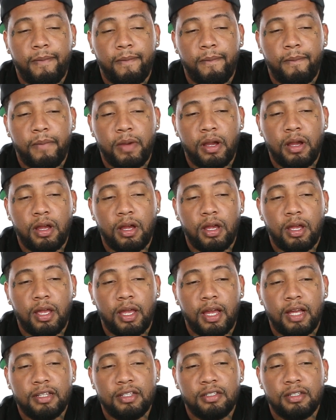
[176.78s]
my,
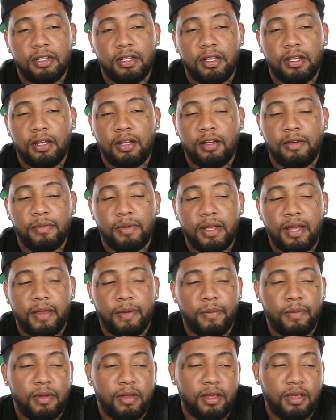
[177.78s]
I, I'm
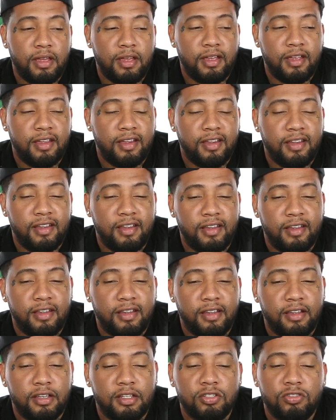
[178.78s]
like man,
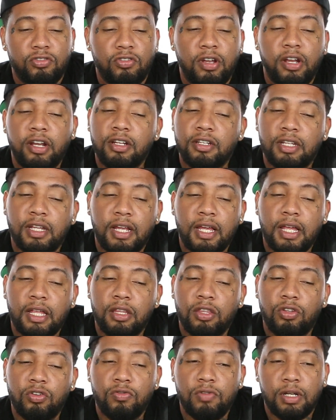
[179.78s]
Cause you know everything I
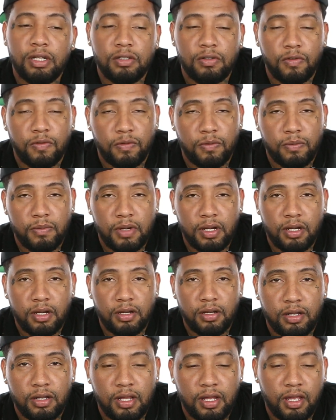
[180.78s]
do, I do for my
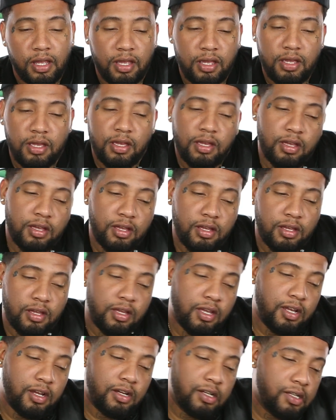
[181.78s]
like
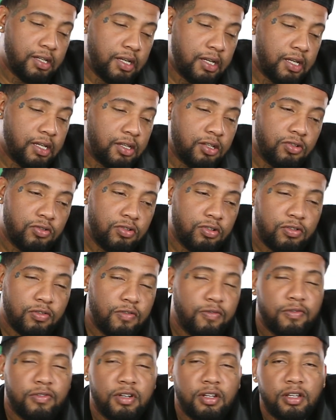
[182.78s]
everything I do, I do
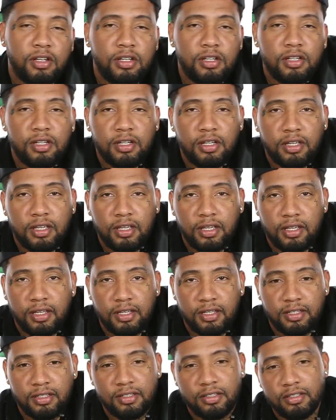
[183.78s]
for the hood.
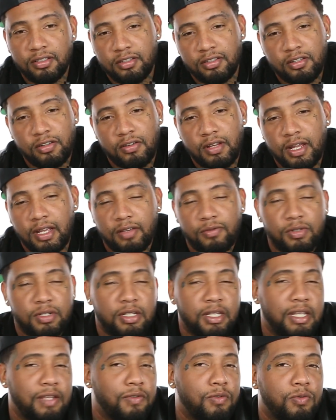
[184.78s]
So like with
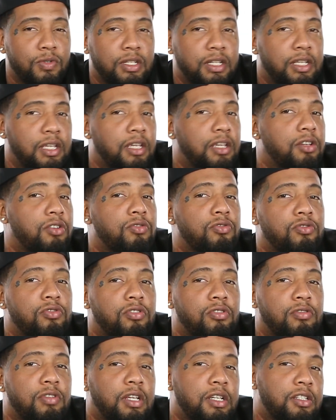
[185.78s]
even with the kill
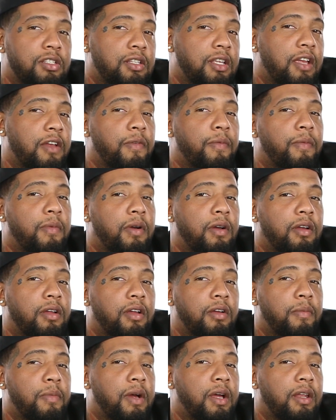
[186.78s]
zone, that's the name of my,
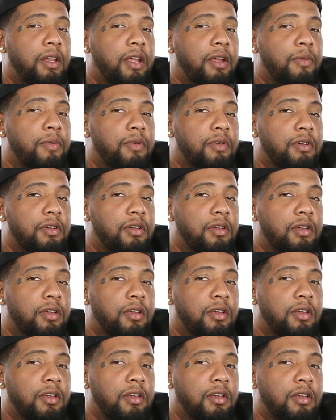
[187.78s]
of my neighborhood.
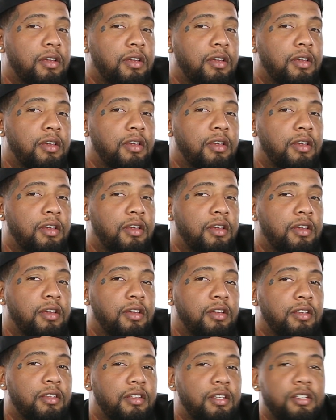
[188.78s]
Ah.
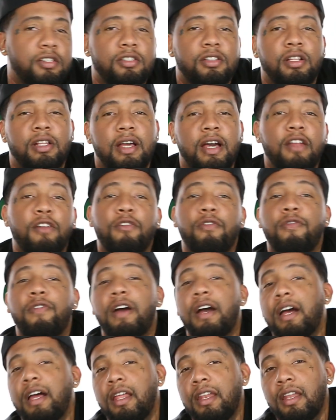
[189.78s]
then Gelato
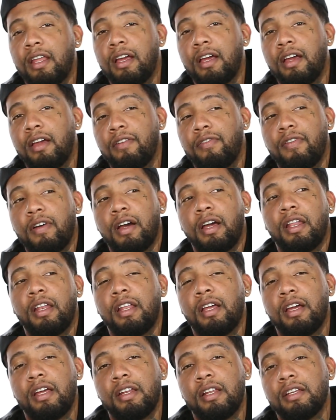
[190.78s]
five nine. Five
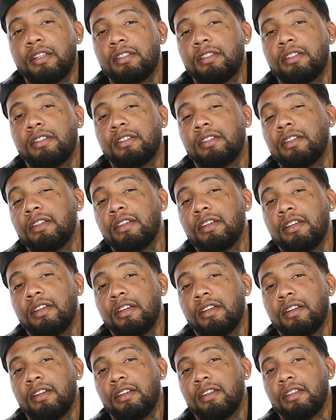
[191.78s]
nine that's the
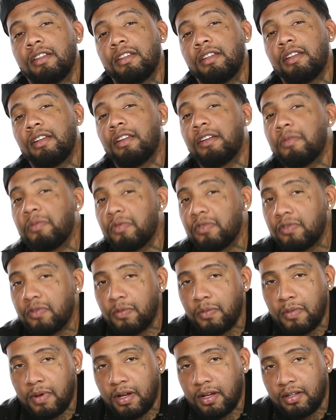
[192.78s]
the numbers
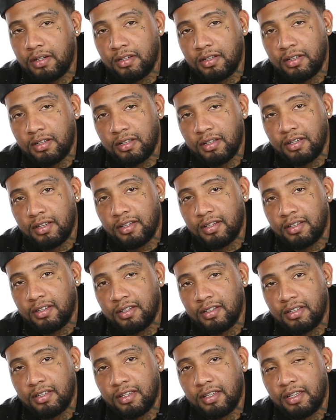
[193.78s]
from my hood.
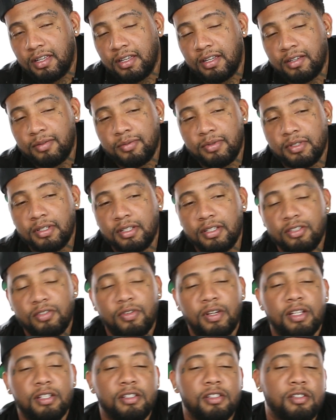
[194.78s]
You get what I'm saying?
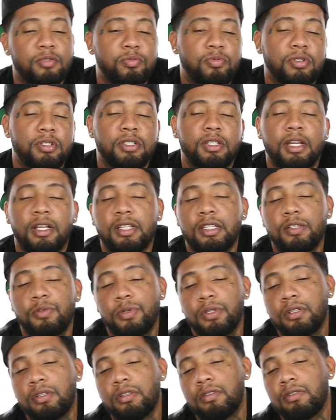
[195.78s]
So I just put that
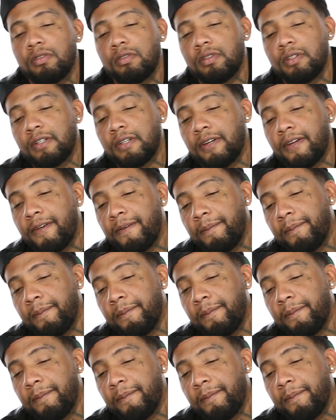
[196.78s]
twist on it.